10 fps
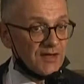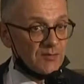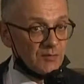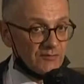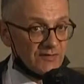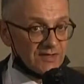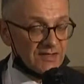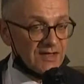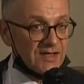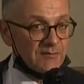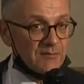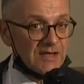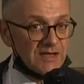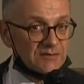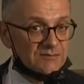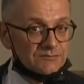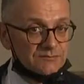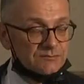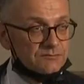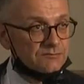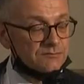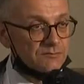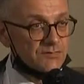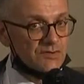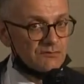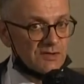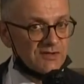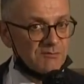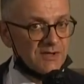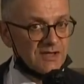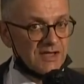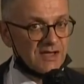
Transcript: nutrition, and fight against poverty.